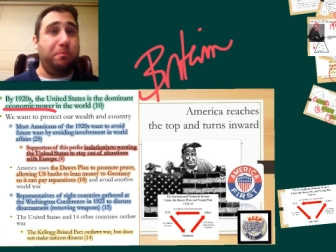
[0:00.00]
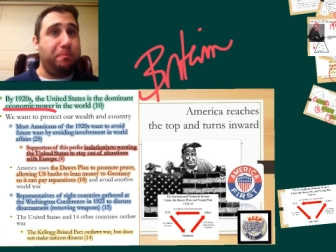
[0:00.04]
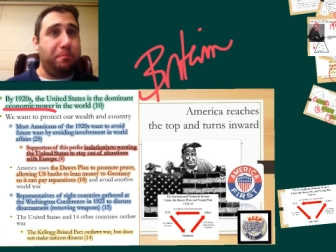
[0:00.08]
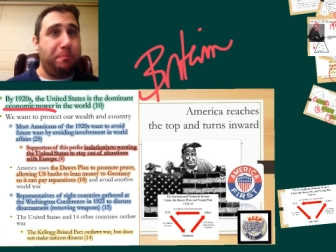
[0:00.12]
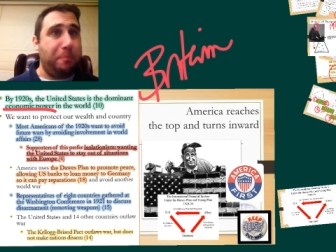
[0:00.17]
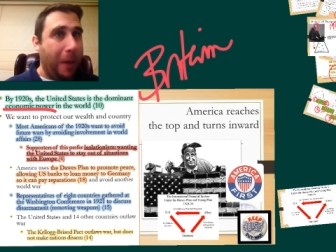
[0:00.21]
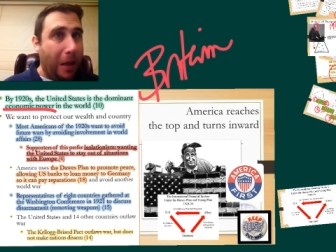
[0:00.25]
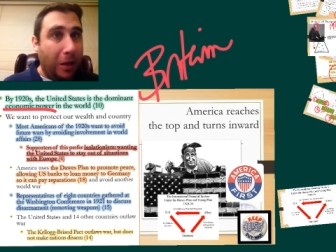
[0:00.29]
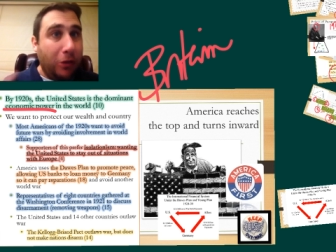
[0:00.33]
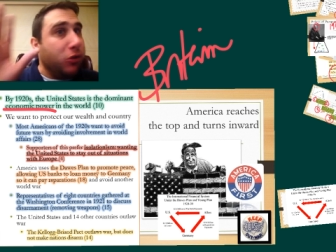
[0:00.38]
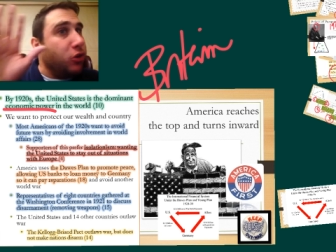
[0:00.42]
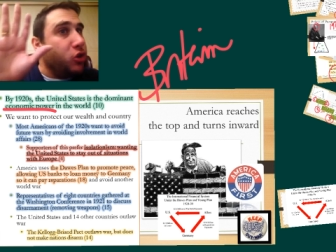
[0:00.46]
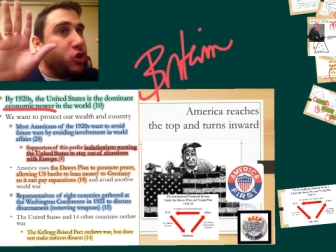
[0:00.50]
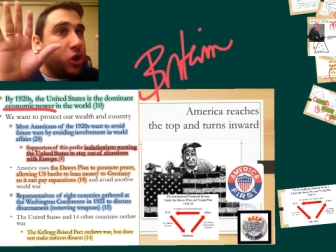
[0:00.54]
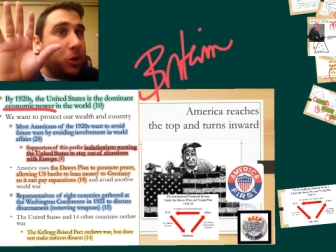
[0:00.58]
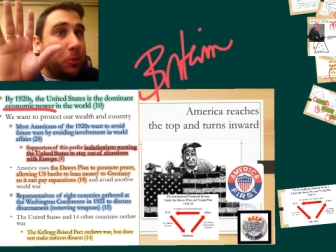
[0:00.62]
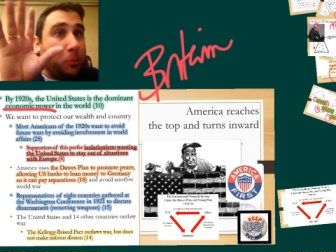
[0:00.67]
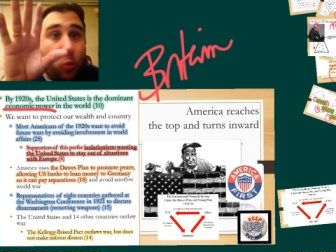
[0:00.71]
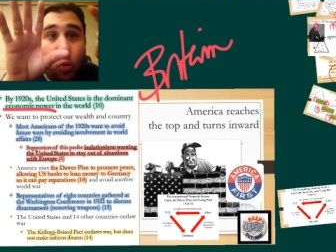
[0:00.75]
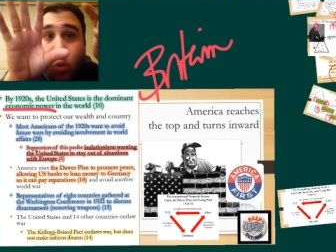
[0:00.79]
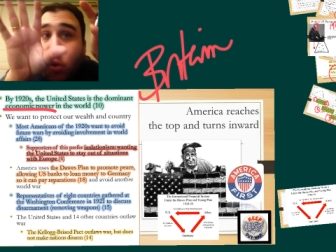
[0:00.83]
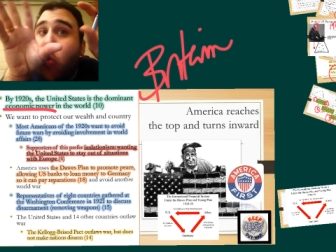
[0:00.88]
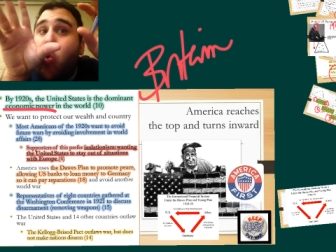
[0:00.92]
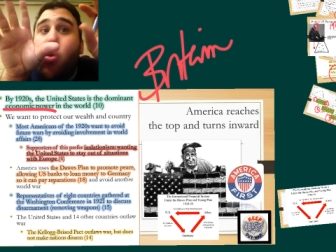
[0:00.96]

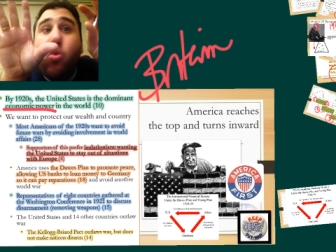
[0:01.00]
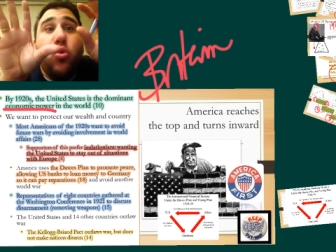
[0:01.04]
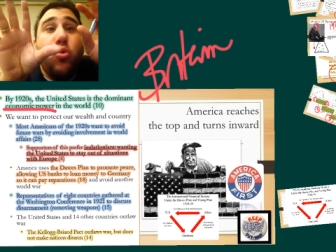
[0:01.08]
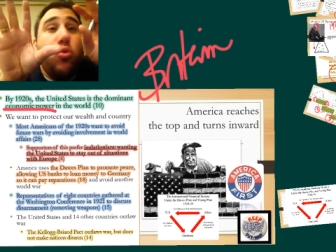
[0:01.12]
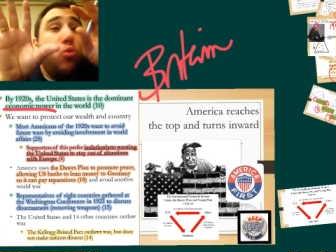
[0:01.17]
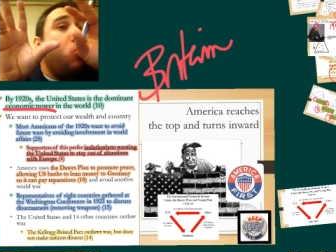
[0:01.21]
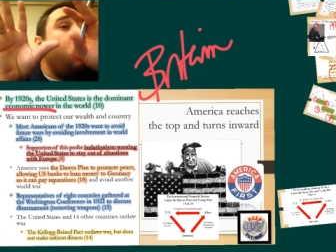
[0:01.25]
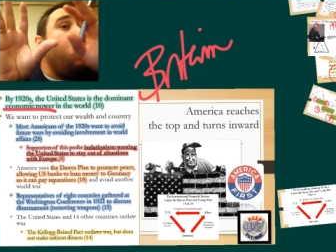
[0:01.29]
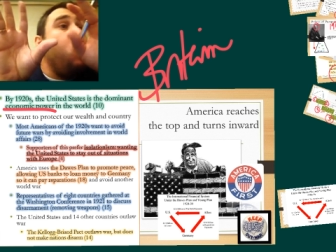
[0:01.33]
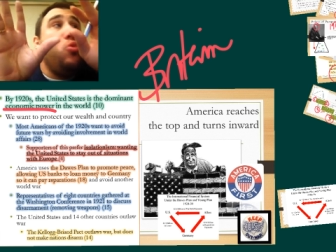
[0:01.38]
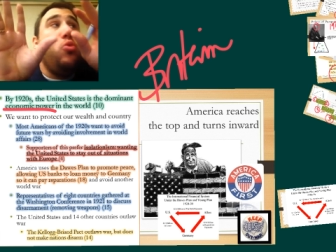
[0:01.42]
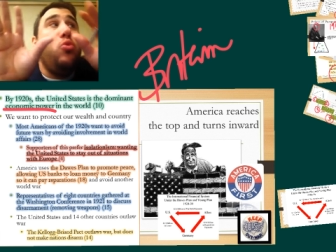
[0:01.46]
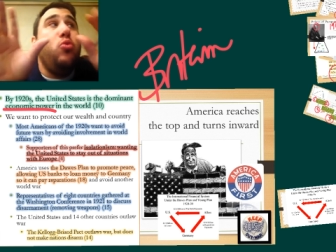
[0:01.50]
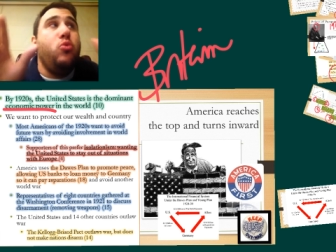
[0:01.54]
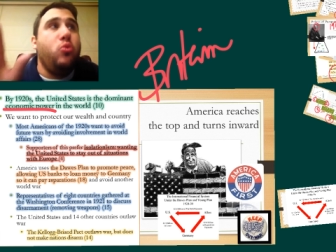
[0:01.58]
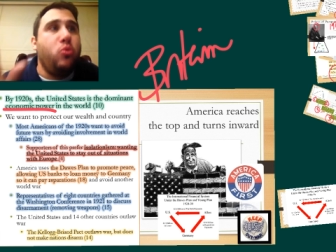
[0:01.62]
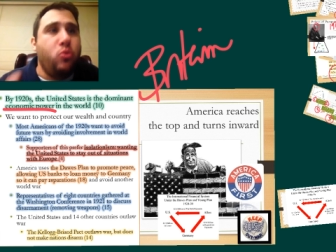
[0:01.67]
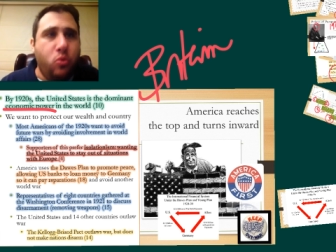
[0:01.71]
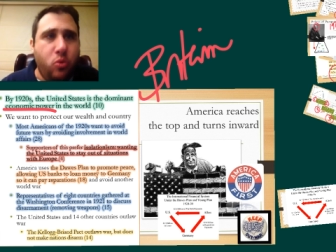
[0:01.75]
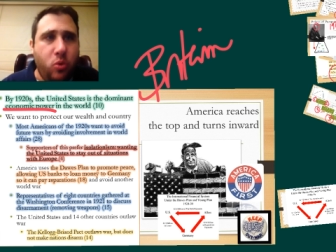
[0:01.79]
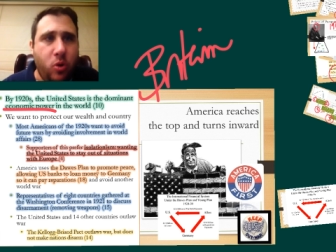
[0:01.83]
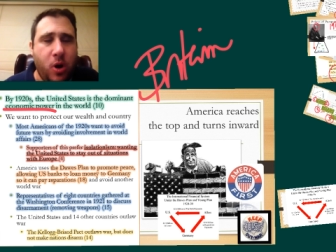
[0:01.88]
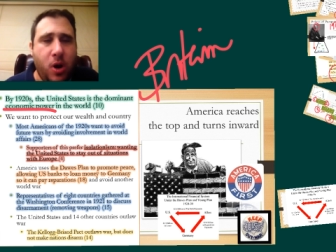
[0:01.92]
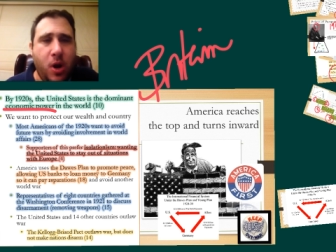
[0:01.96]
Belgium.
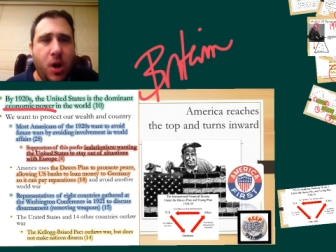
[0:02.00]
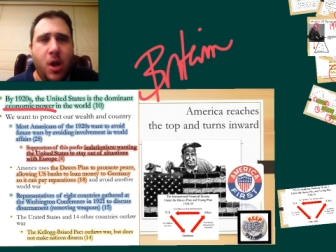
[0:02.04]
Woo!